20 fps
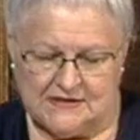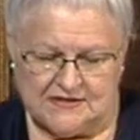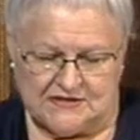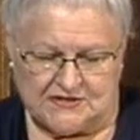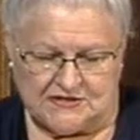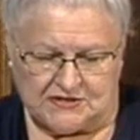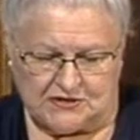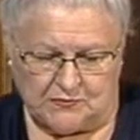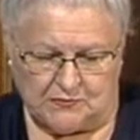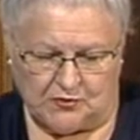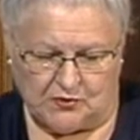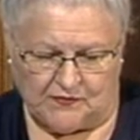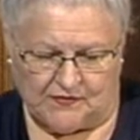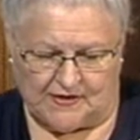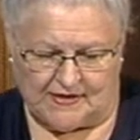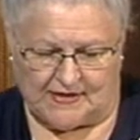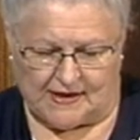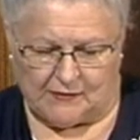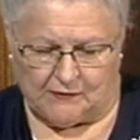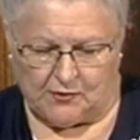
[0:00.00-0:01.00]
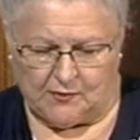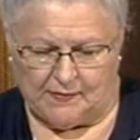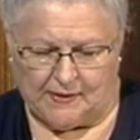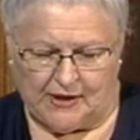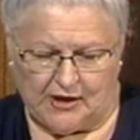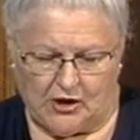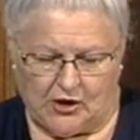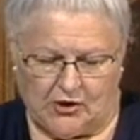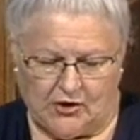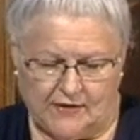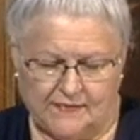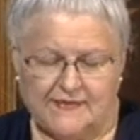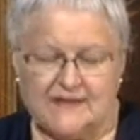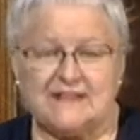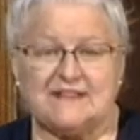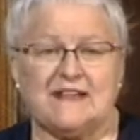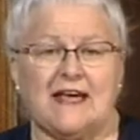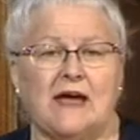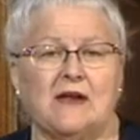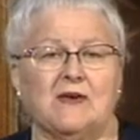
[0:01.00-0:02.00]
this is a movie that will be on the
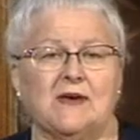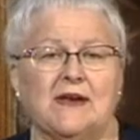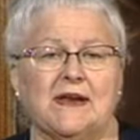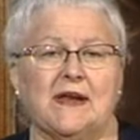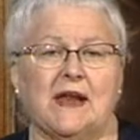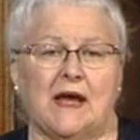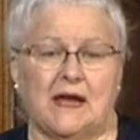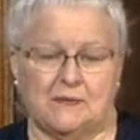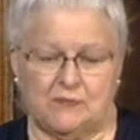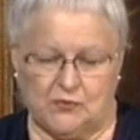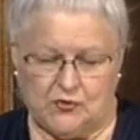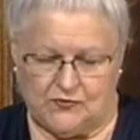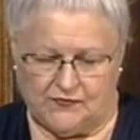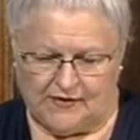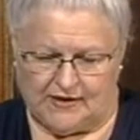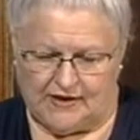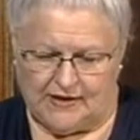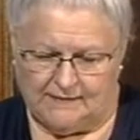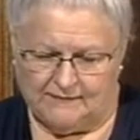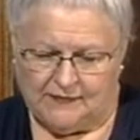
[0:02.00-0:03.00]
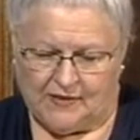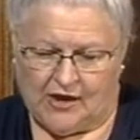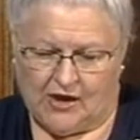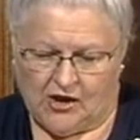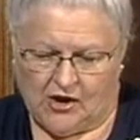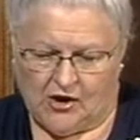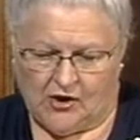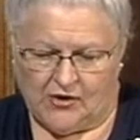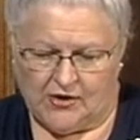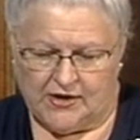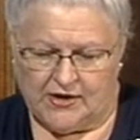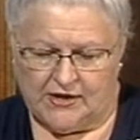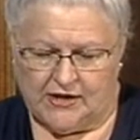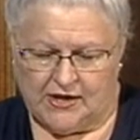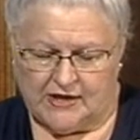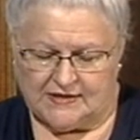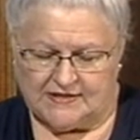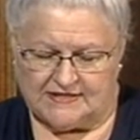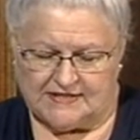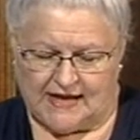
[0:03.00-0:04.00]
Saturday night movie on
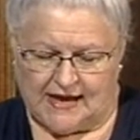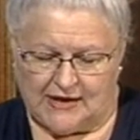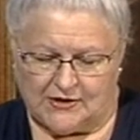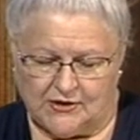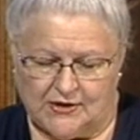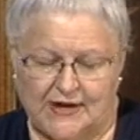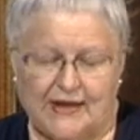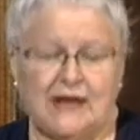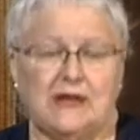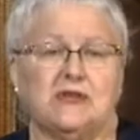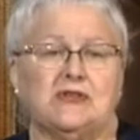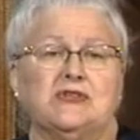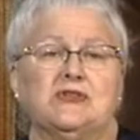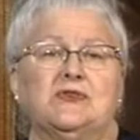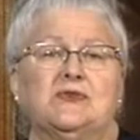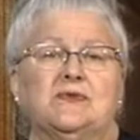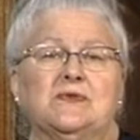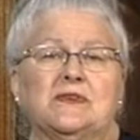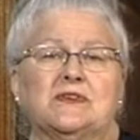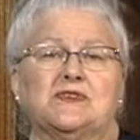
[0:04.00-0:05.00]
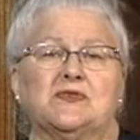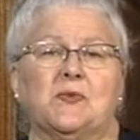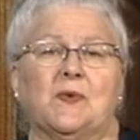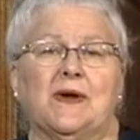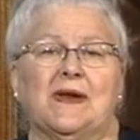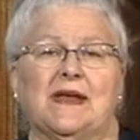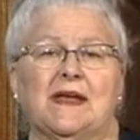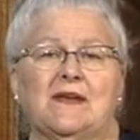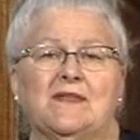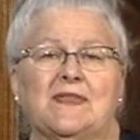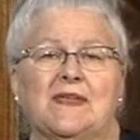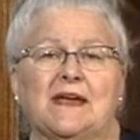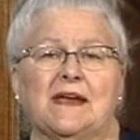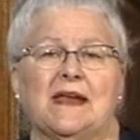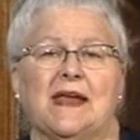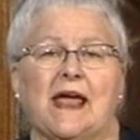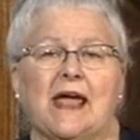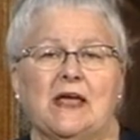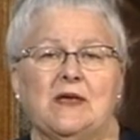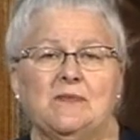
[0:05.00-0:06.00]
Saturday, June the 20th
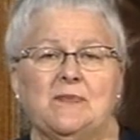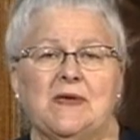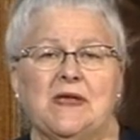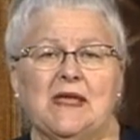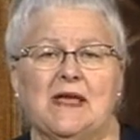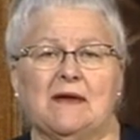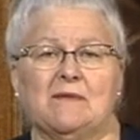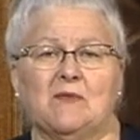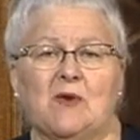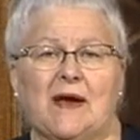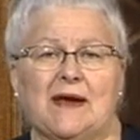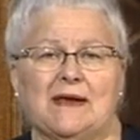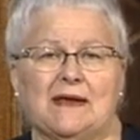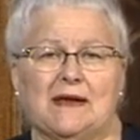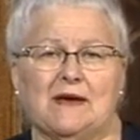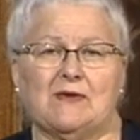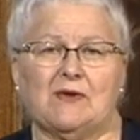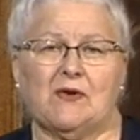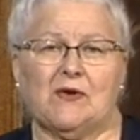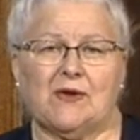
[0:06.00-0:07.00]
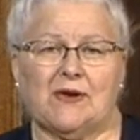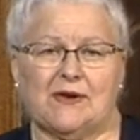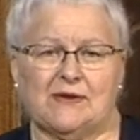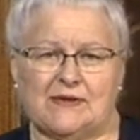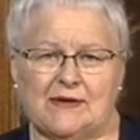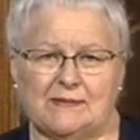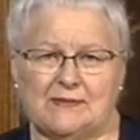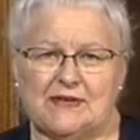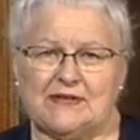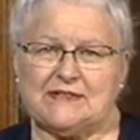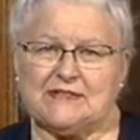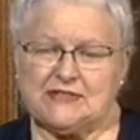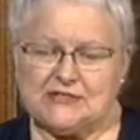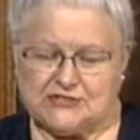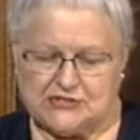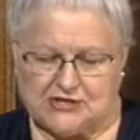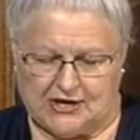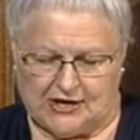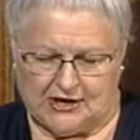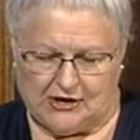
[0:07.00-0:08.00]
at 8 p.m. right here on
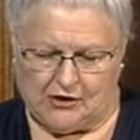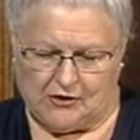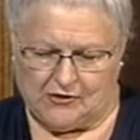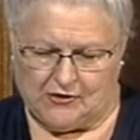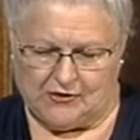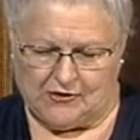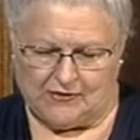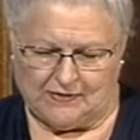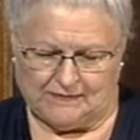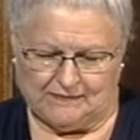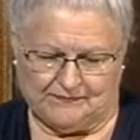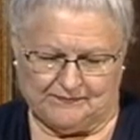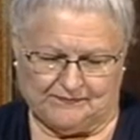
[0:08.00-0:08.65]
WTJR.